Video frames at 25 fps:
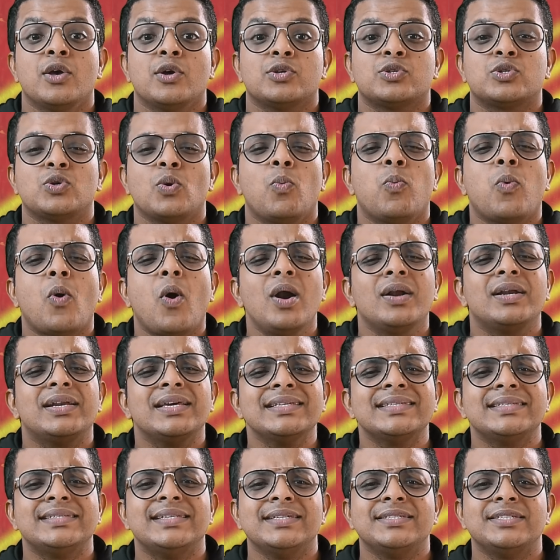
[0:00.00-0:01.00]
So what
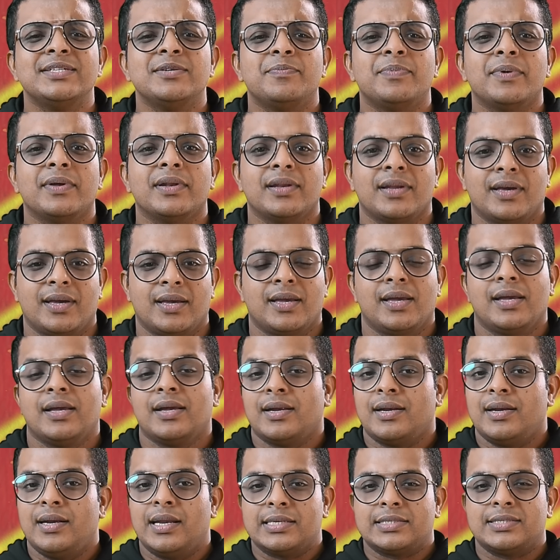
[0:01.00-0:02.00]
is DIGIPIN?
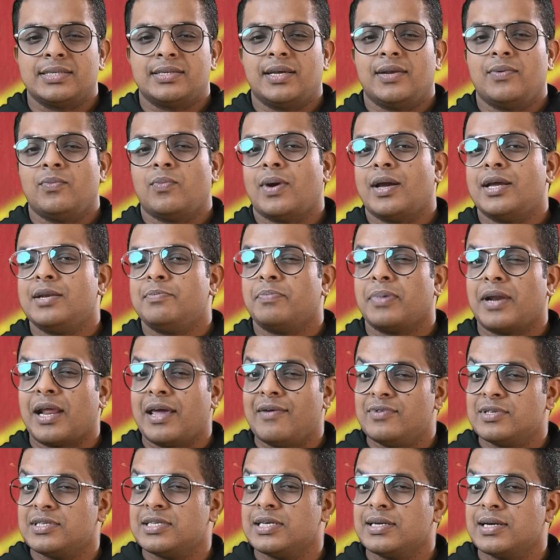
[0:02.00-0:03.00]
Does it invite
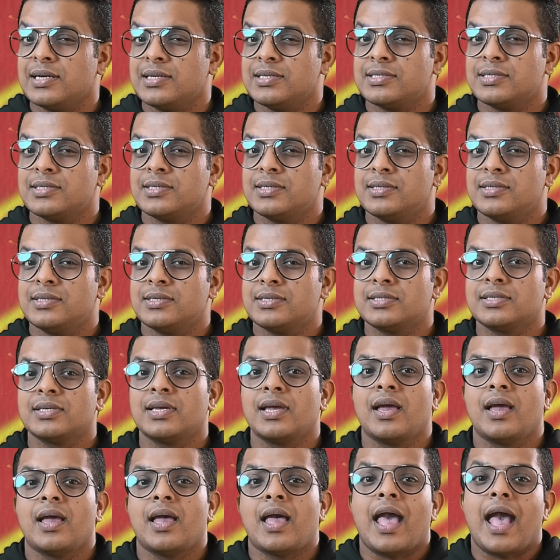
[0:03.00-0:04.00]
privacy concerns?
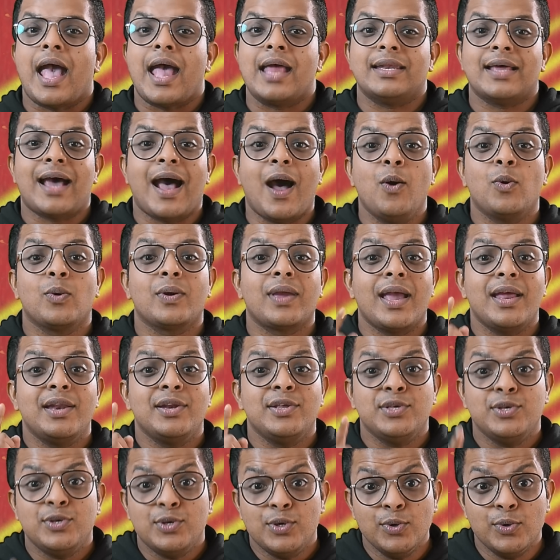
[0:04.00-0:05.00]
And how
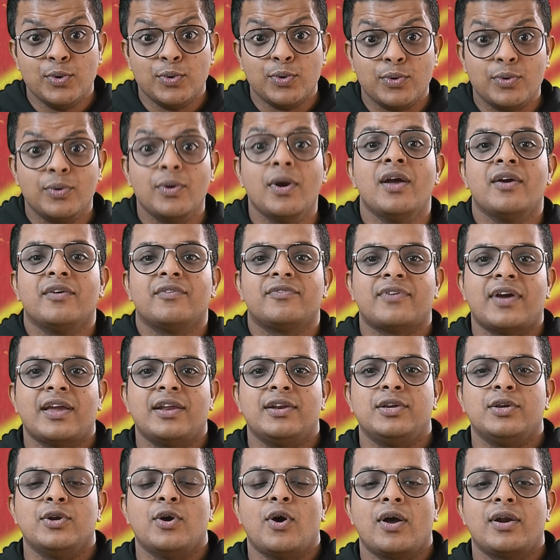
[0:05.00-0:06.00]
can you
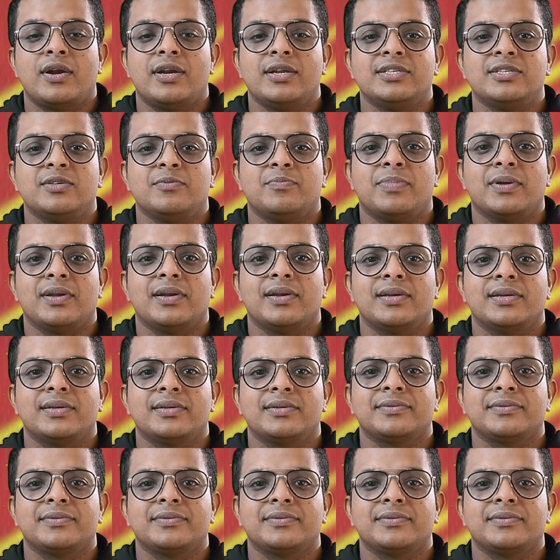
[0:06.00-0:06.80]
find your DIGIPIN?